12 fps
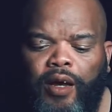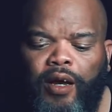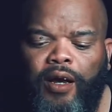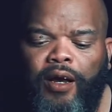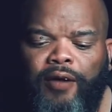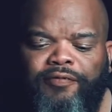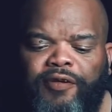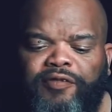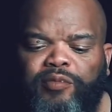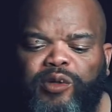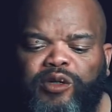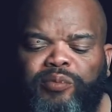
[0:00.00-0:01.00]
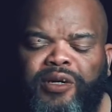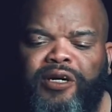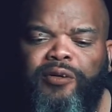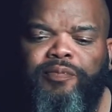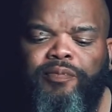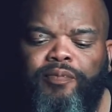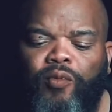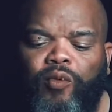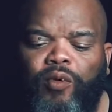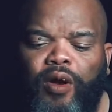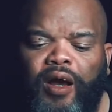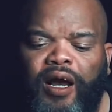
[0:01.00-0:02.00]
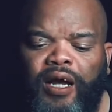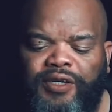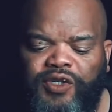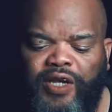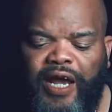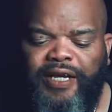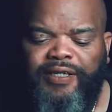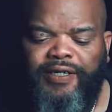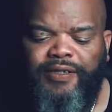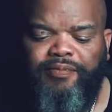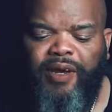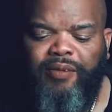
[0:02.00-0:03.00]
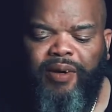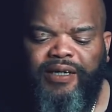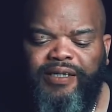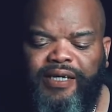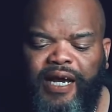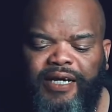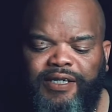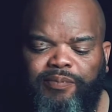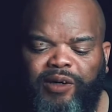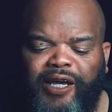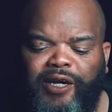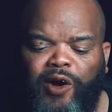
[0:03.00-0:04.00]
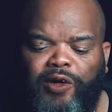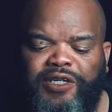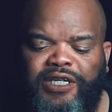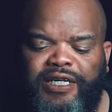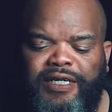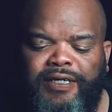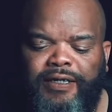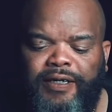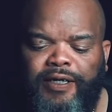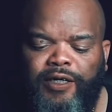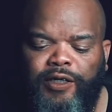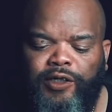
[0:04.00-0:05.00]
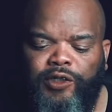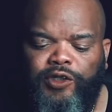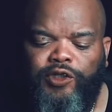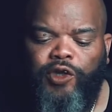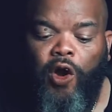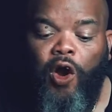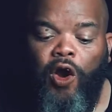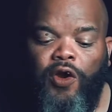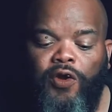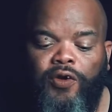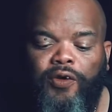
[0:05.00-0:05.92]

50mm Zeiss, made by Zeiss, Planar T Star